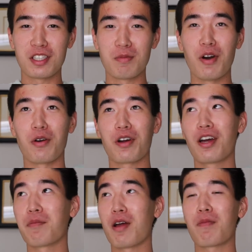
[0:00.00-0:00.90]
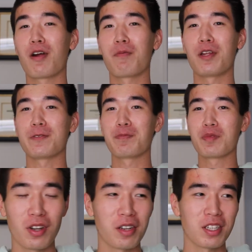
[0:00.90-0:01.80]
smoke in my apartment.
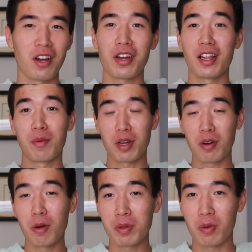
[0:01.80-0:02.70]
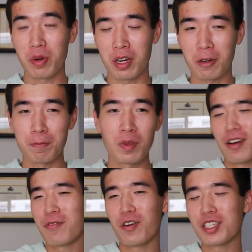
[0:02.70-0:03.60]
So I was like, okay, let me go open the window.
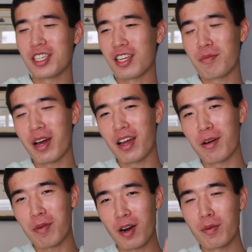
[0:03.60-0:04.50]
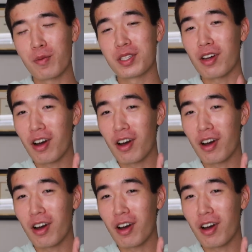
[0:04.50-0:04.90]
Unfortunately, my apartment was